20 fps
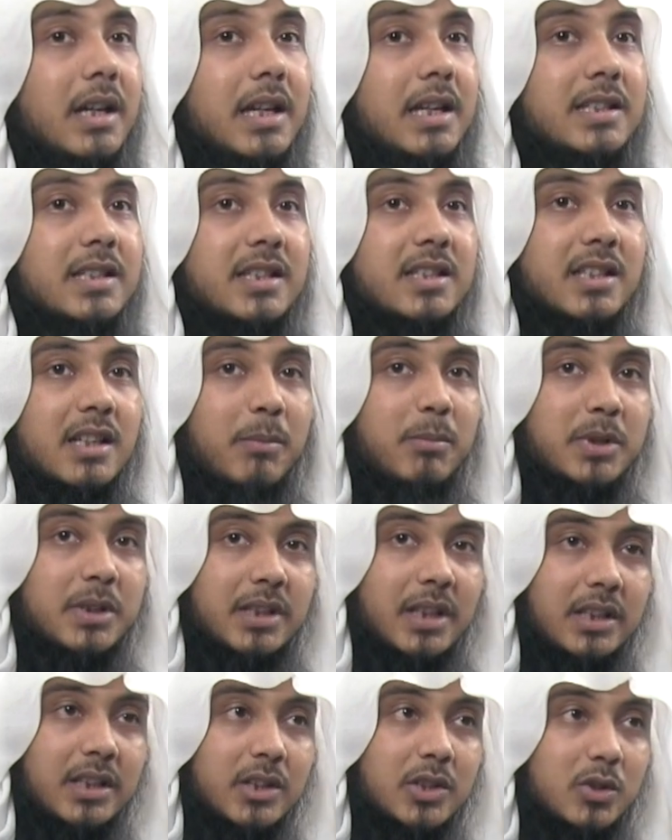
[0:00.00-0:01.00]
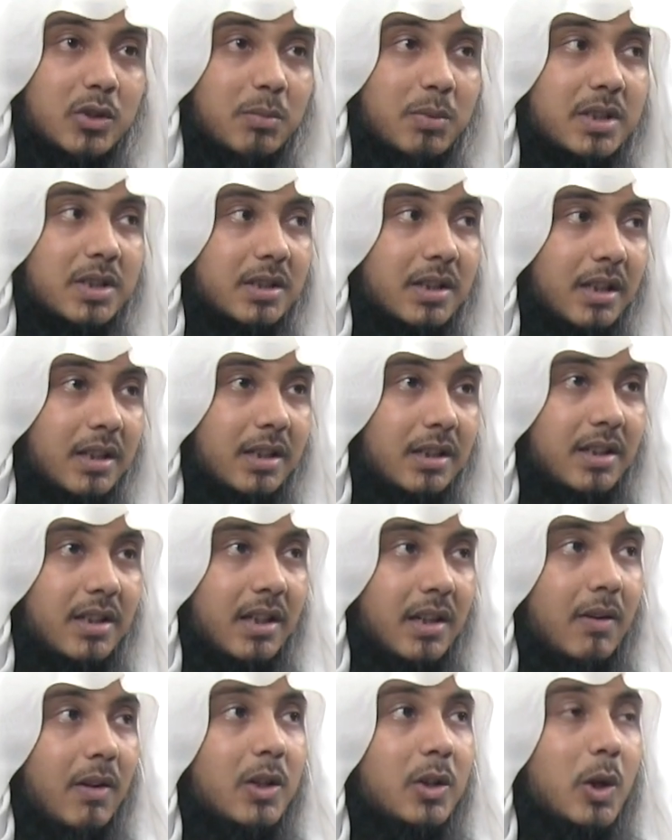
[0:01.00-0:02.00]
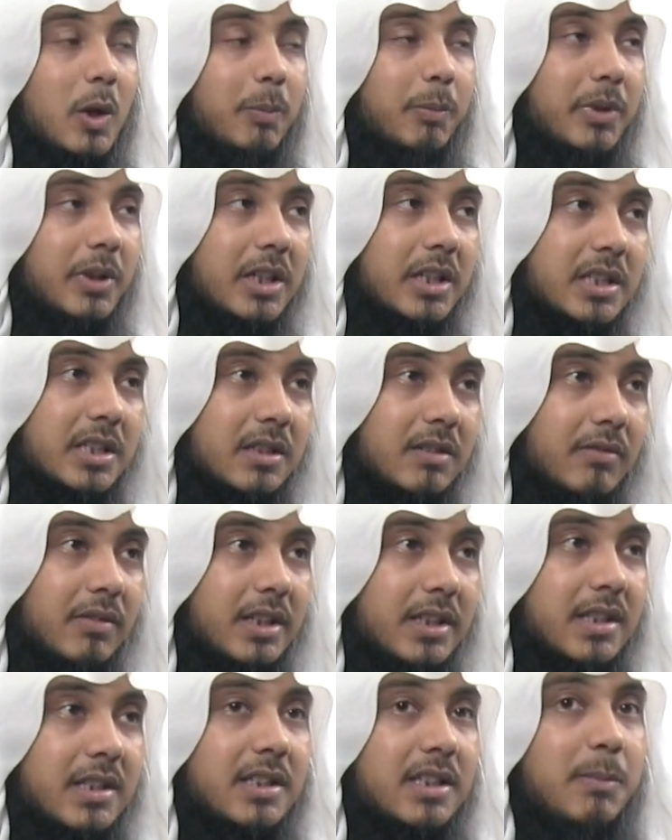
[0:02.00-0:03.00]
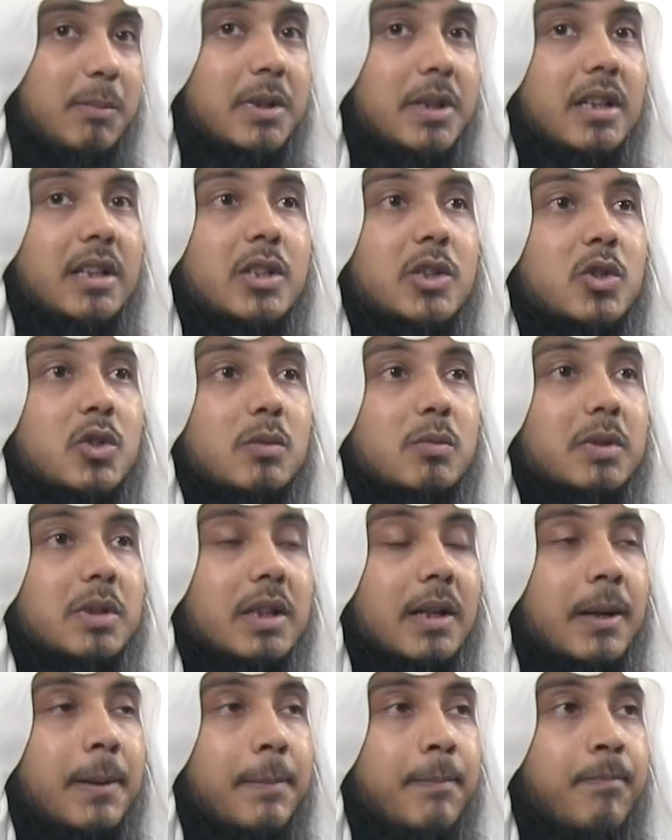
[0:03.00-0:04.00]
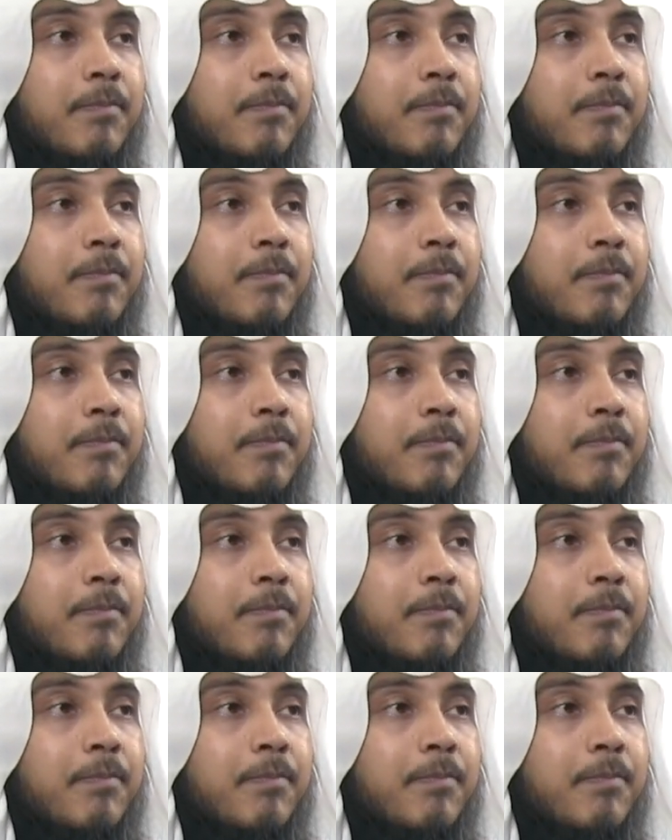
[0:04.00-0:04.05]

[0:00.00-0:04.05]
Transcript: it's a subject that needs to be studied thoroughly, comprehensively. It's a subject that needs to be